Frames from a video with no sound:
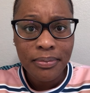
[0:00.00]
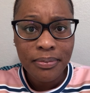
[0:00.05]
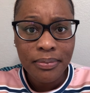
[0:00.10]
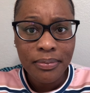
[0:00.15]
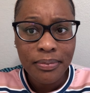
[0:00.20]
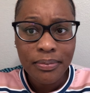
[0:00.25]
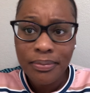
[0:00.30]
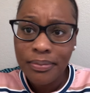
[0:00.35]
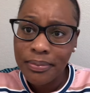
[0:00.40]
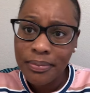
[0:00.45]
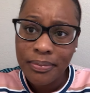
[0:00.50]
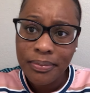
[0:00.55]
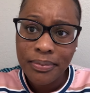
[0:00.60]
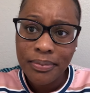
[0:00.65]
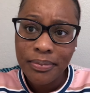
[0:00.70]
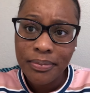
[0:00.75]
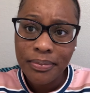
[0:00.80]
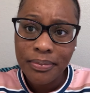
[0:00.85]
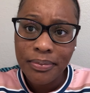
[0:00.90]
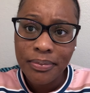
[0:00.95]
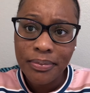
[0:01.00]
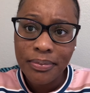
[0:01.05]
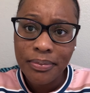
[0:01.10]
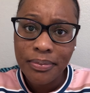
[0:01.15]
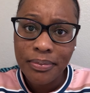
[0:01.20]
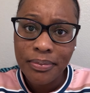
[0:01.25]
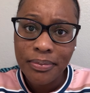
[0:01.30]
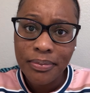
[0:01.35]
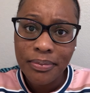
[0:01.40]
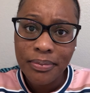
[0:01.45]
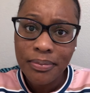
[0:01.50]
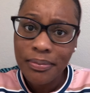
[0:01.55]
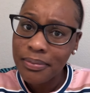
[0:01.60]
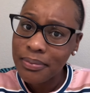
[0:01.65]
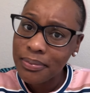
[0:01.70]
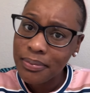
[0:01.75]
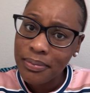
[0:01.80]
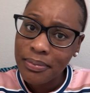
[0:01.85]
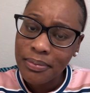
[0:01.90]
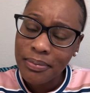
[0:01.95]

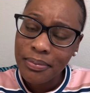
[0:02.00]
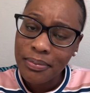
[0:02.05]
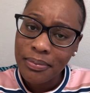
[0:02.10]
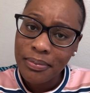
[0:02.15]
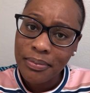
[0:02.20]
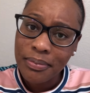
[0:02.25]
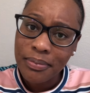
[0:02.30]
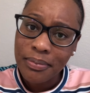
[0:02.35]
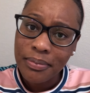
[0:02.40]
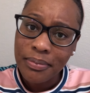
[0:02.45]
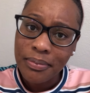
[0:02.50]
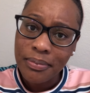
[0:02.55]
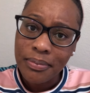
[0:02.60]
Nobody speaks.